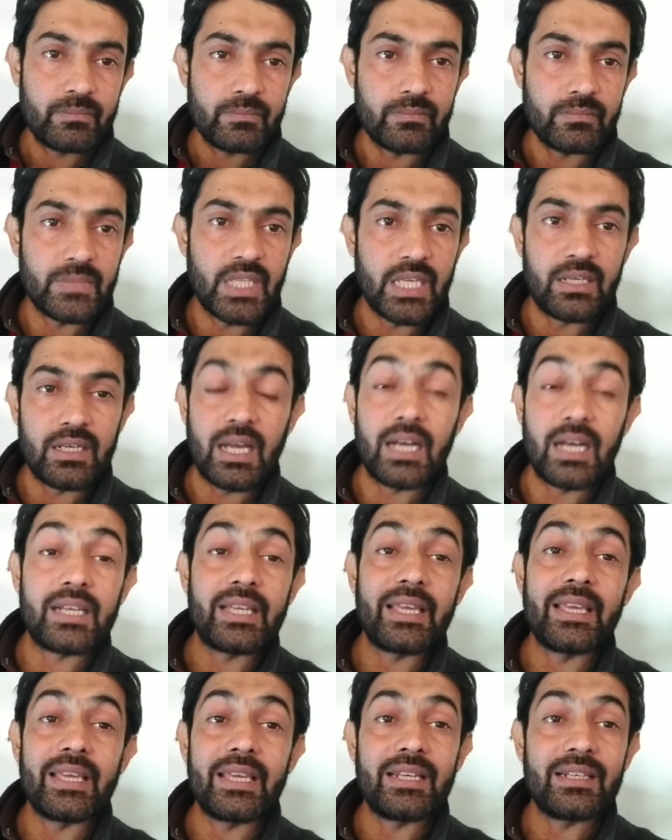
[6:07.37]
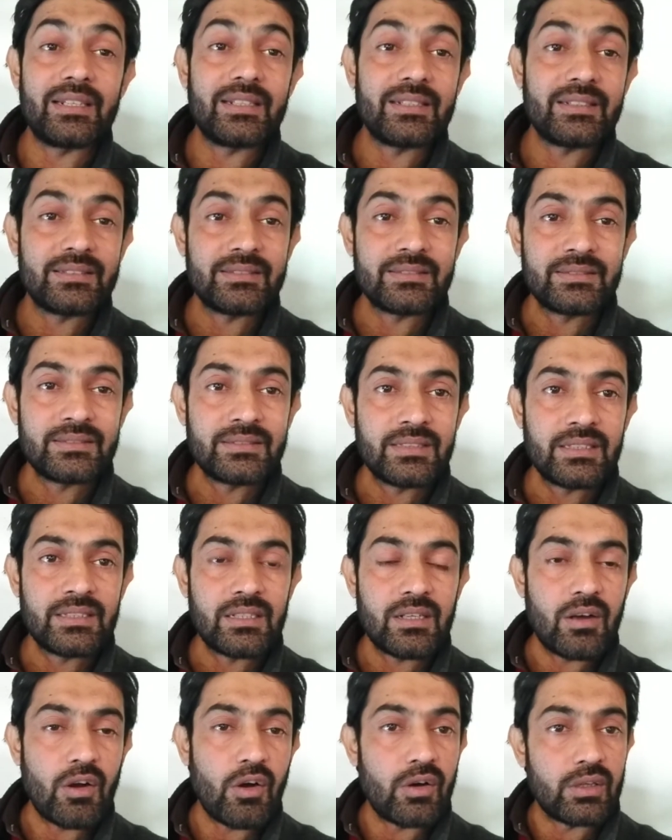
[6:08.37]
then again
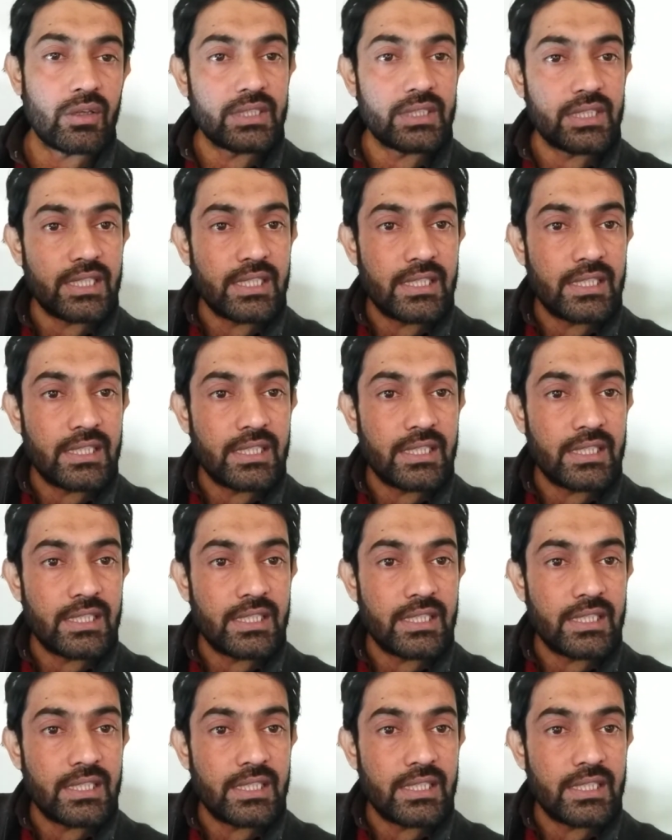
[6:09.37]
on